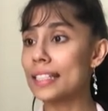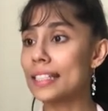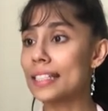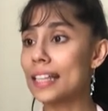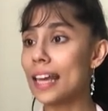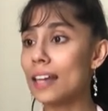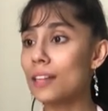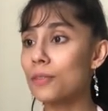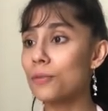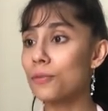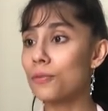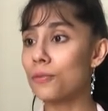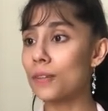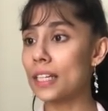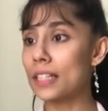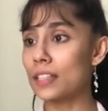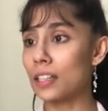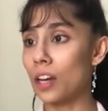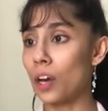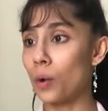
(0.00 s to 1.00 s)
10
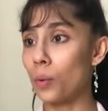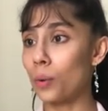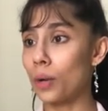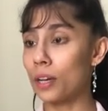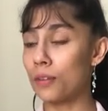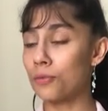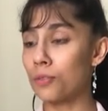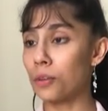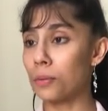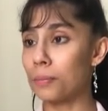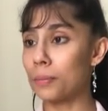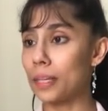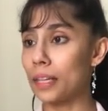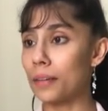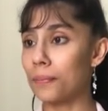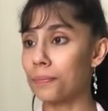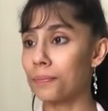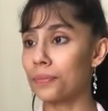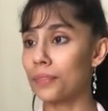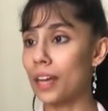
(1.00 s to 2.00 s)
feet away from me.